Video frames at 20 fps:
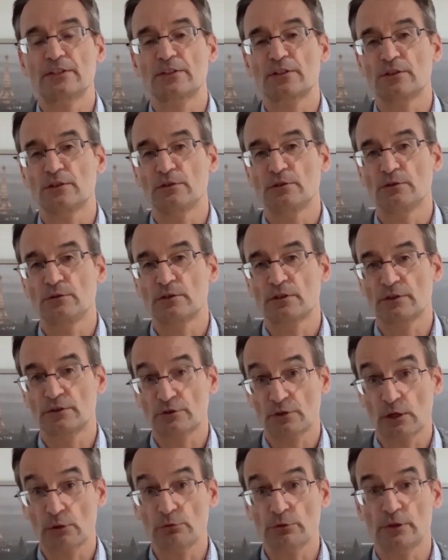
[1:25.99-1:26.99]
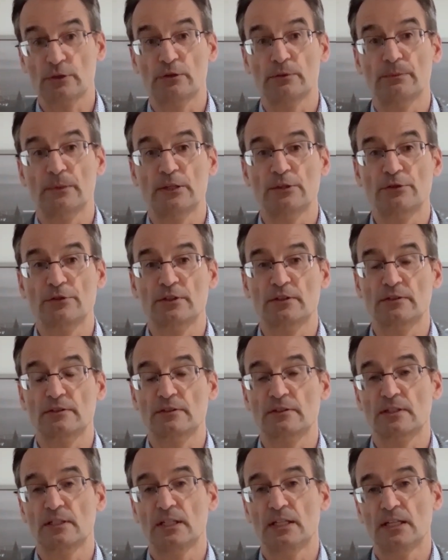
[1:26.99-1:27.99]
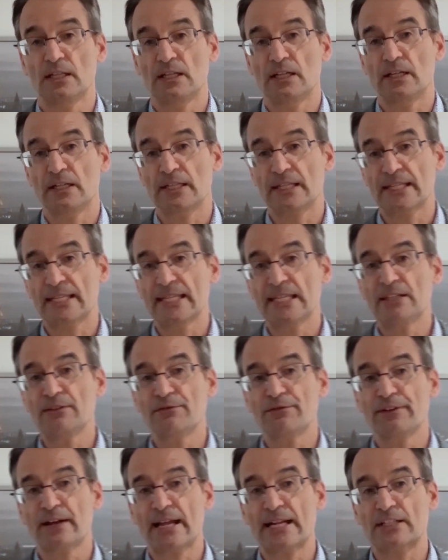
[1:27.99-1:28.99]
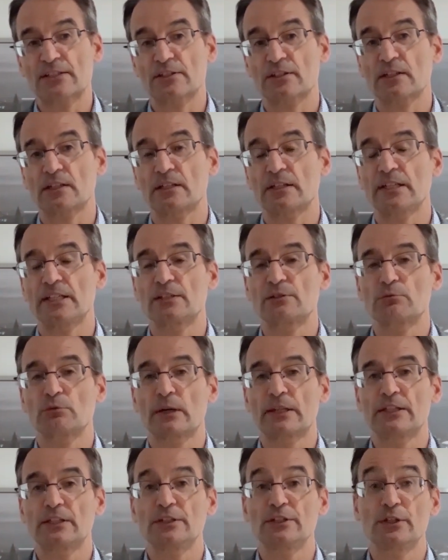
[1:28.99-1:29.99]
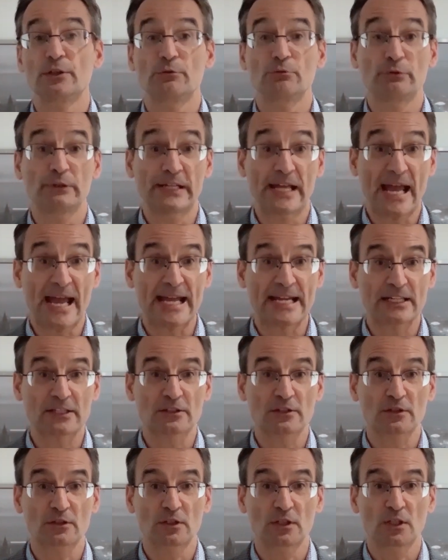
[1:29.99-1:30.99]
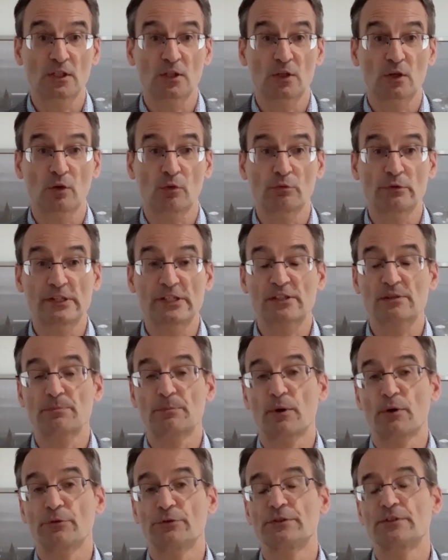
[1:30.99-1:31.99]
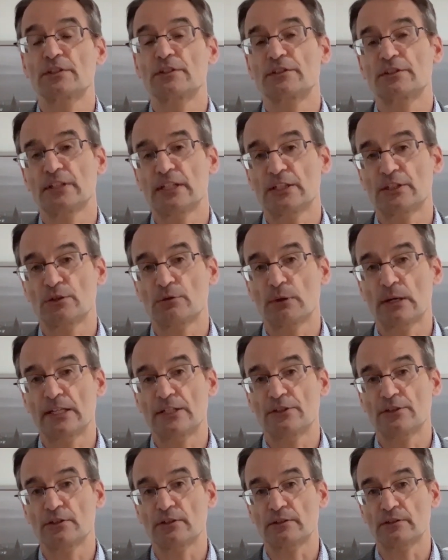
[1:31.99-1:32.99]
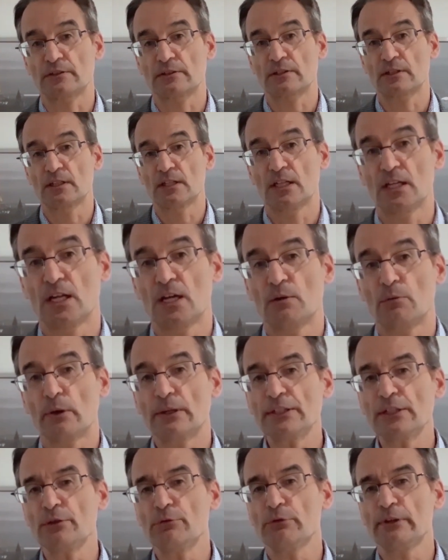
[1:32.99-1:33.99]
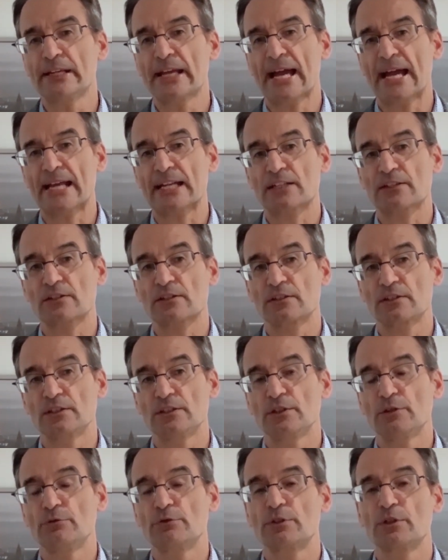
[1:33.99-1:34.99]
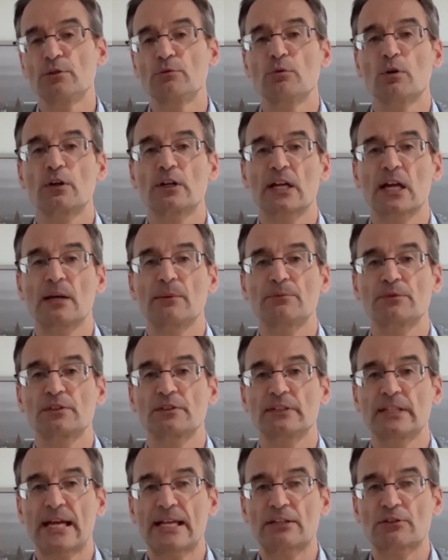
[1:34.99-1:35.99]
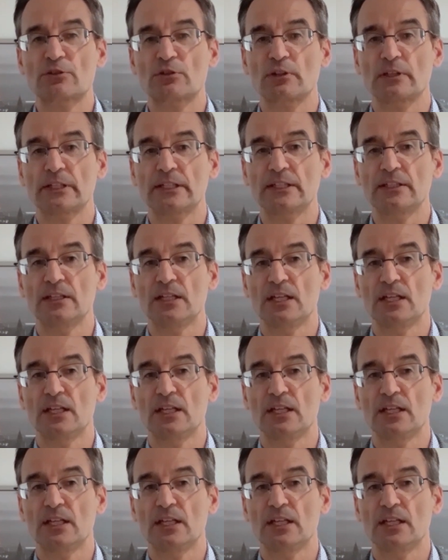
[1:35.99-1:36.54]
to control your emotions. A key factor is whether you react or respond to situations. When you react, you do what comes naturally,